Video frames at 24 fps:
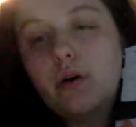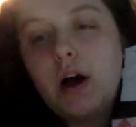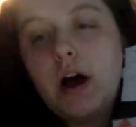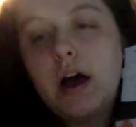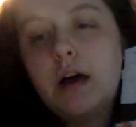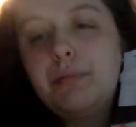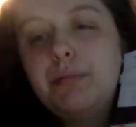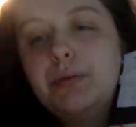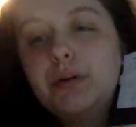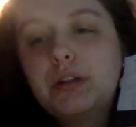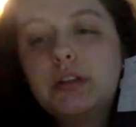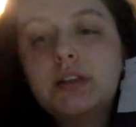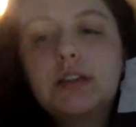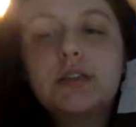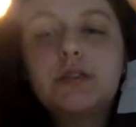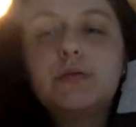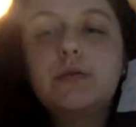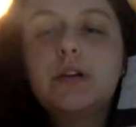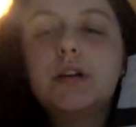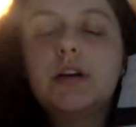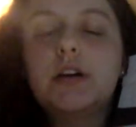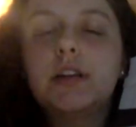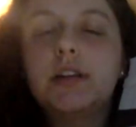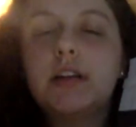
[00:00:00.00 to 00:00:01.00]
I put this
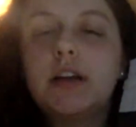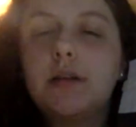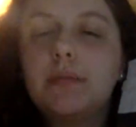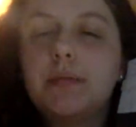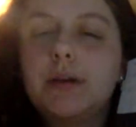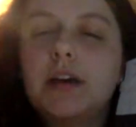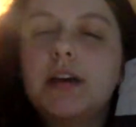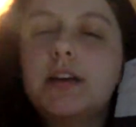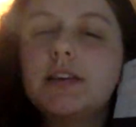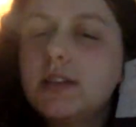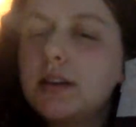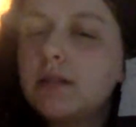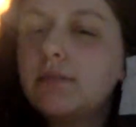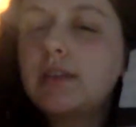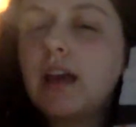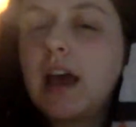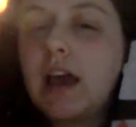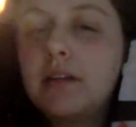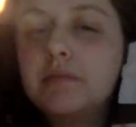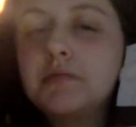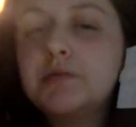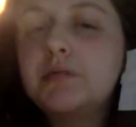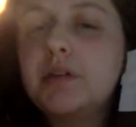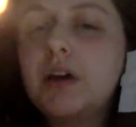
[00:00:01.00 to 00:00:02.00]
one on there because
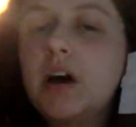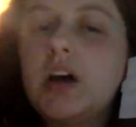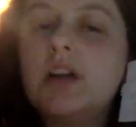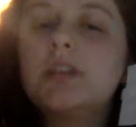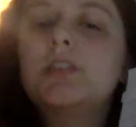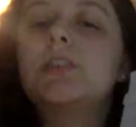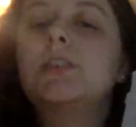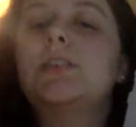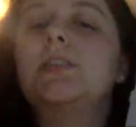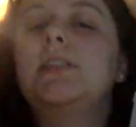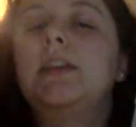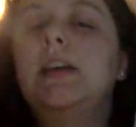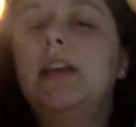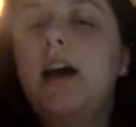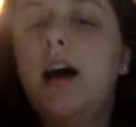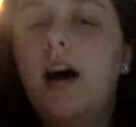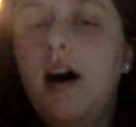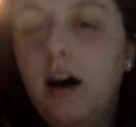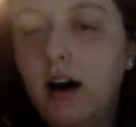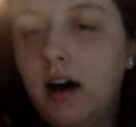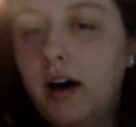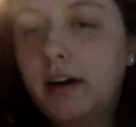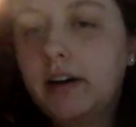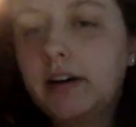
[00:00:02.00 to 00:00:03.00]
sometimes we all just need a
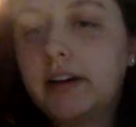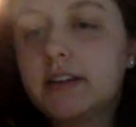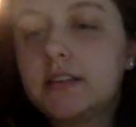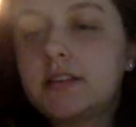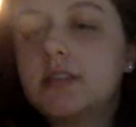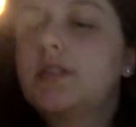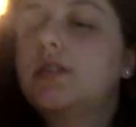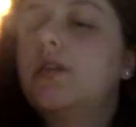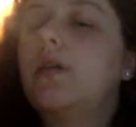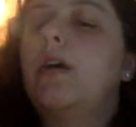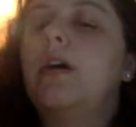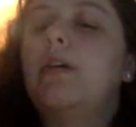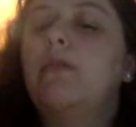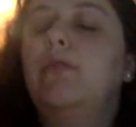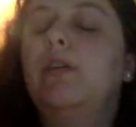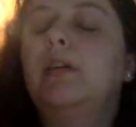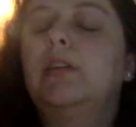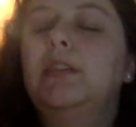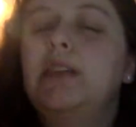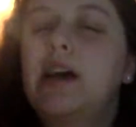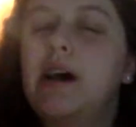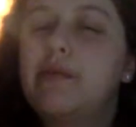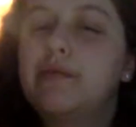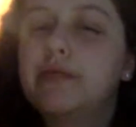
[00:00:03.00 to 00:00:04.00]
hug. And so I
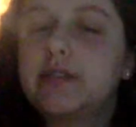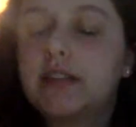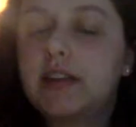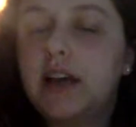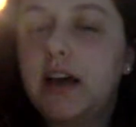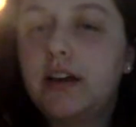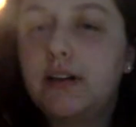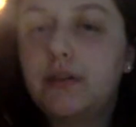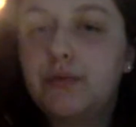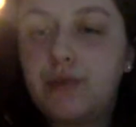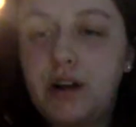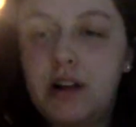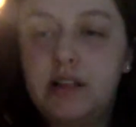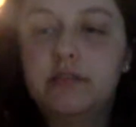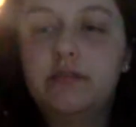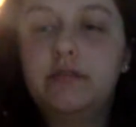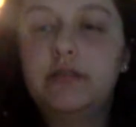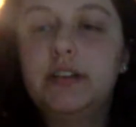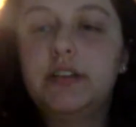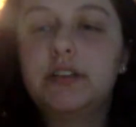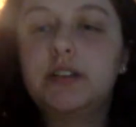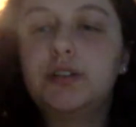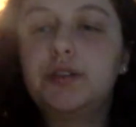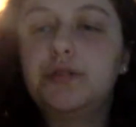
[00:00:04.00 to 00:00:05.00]
felt that was kind of
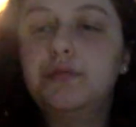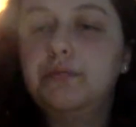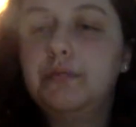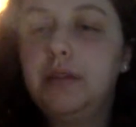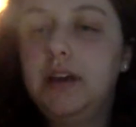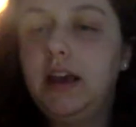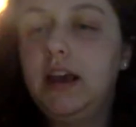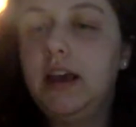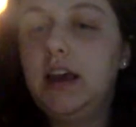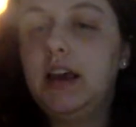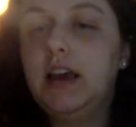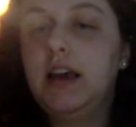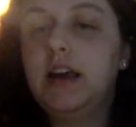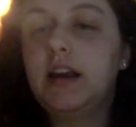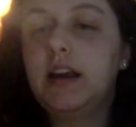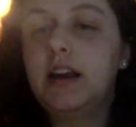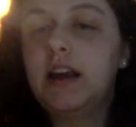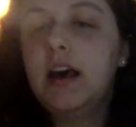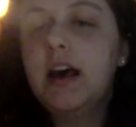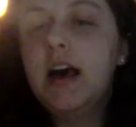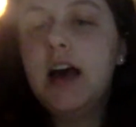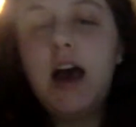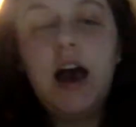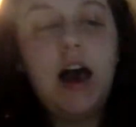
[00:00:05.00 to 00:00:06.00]
relevant to me. And
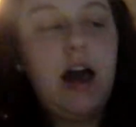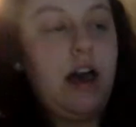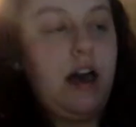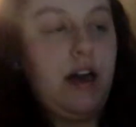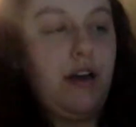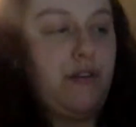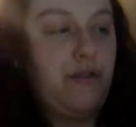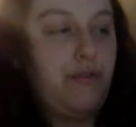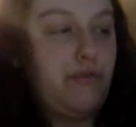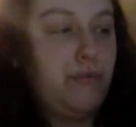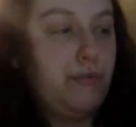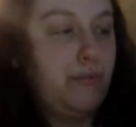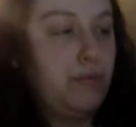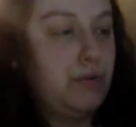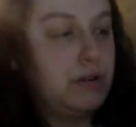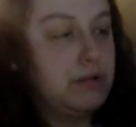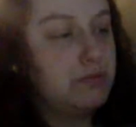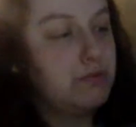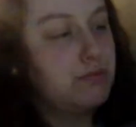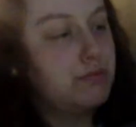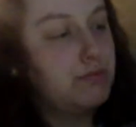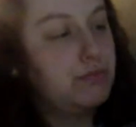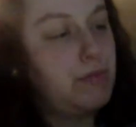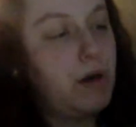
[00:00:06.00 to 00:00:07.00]
I
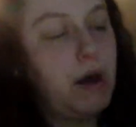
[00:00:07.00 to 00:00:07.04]
would